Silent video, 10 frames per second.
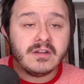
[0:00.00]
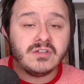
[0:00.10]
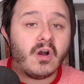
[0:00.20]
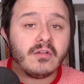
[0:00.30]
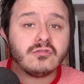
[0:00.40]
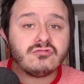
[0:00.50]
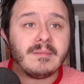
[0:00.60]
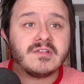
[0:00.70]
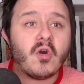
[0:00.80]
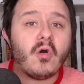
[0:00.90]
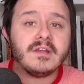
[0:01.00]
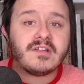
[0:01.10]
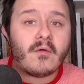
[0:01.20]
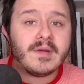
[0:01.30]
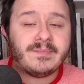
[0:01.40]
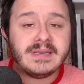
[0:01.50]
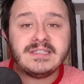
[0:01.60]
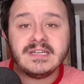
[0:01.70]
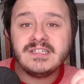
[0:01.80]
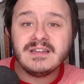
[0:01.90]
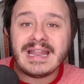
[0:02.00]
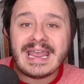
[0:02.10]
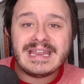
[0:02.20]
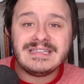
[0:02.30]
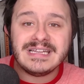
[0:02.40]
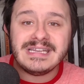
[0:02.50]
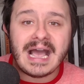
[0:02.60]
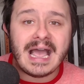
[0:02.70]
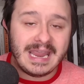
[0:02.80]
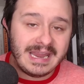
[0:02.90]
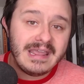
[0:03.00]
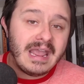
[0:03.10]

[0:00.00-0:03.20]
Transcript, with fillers: Donald Trump's goal has always been to delay and deny.